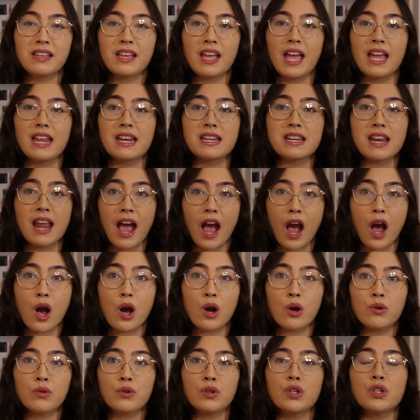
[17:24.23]
and
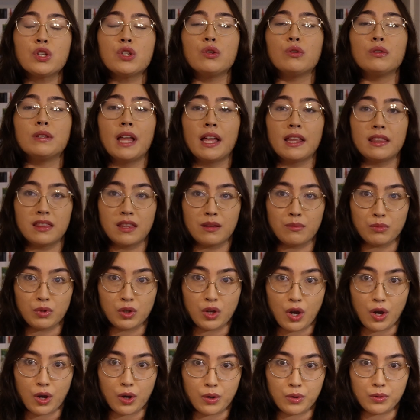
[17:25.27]
now you let them
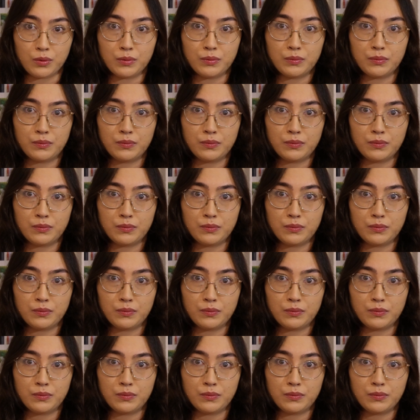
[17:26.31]
go.